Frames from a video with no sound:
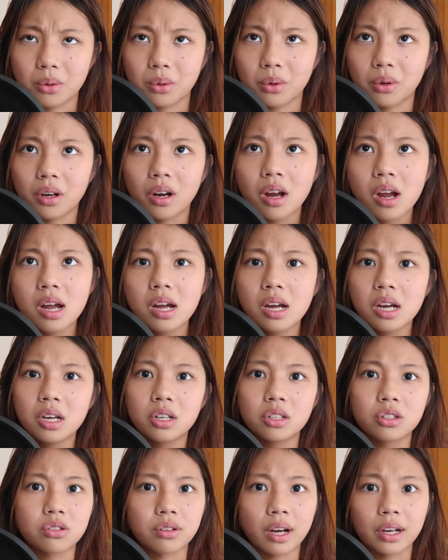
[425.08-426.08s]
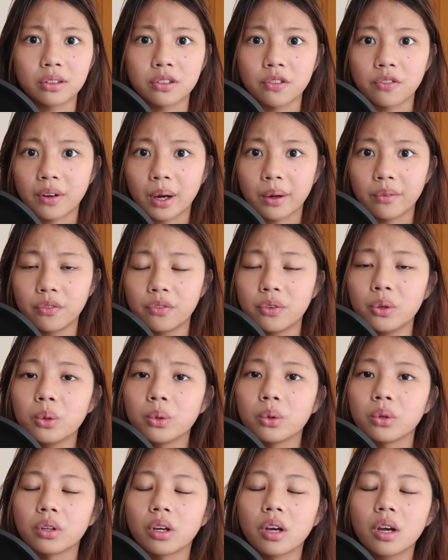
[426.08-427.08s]
or trying to find
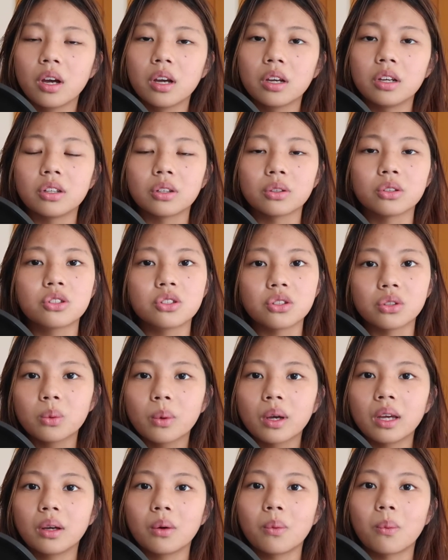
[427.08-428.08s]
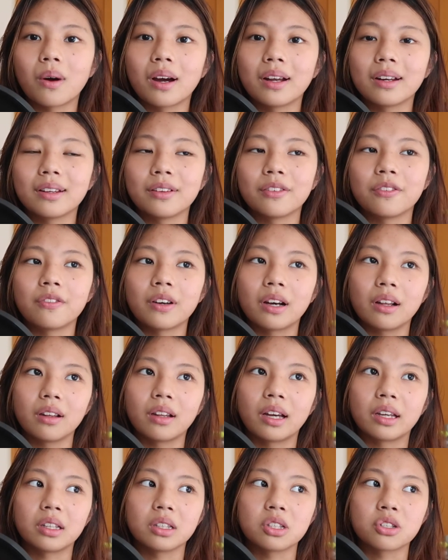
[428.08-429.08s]
food, doing what it felt
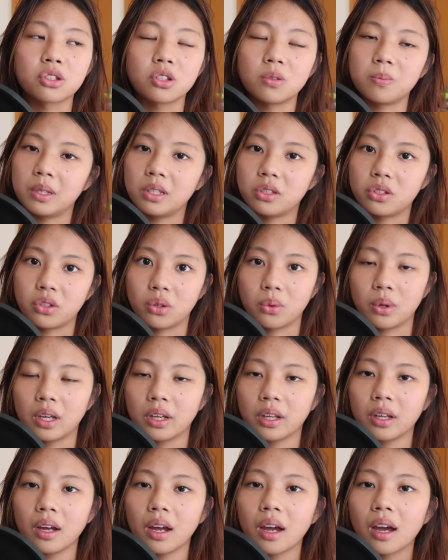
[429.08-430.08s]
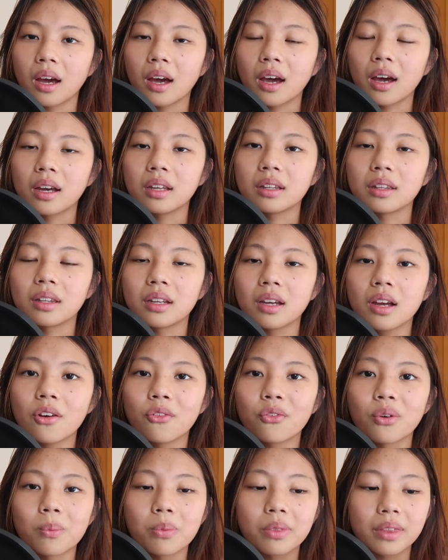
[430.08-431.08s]
like it should be doing. And
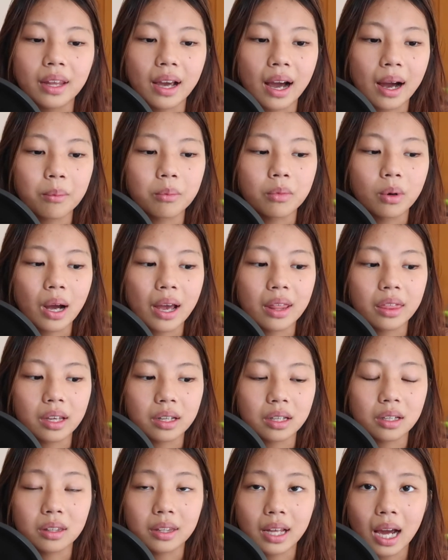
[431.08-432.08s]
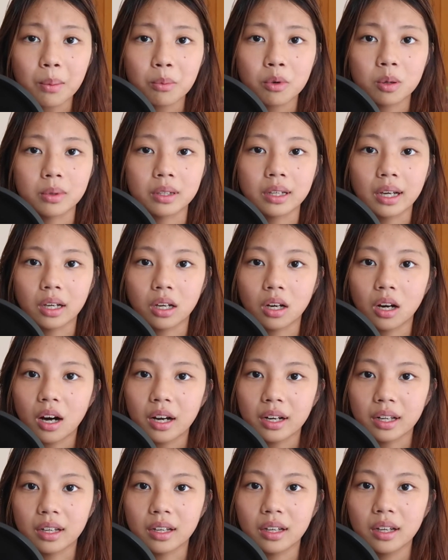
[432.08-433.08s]
then in that moment I
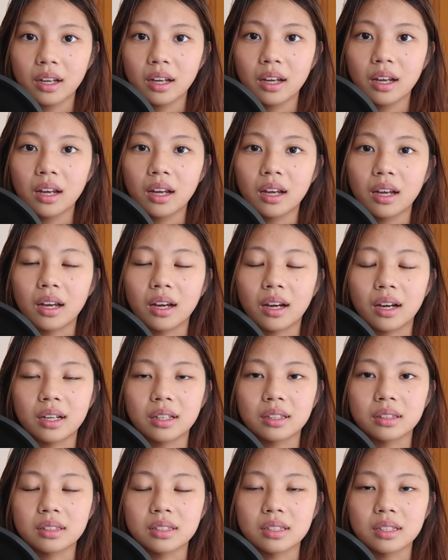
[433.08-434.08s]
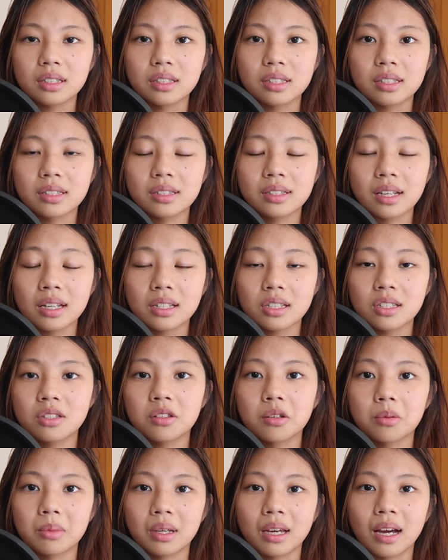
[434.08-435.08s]
caught it, and it's sent
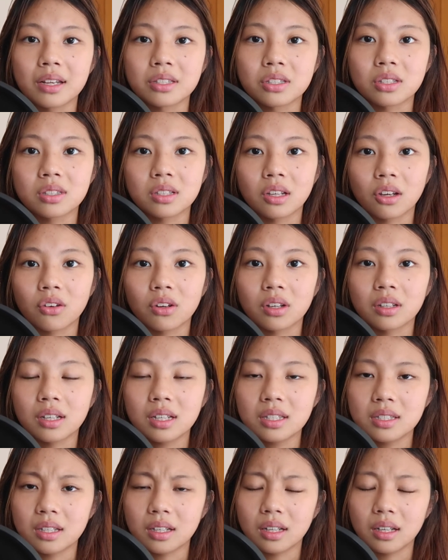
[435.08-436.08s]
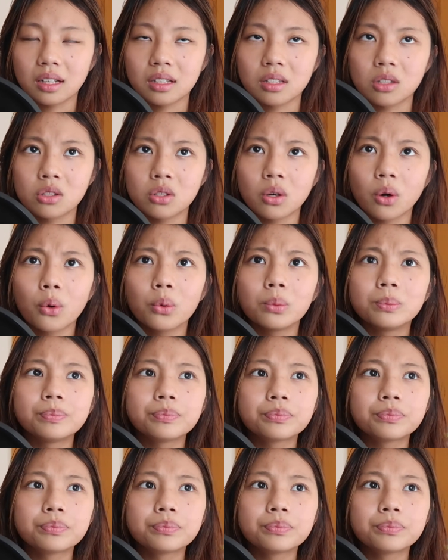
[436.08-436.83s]
to me as a synchronicity. So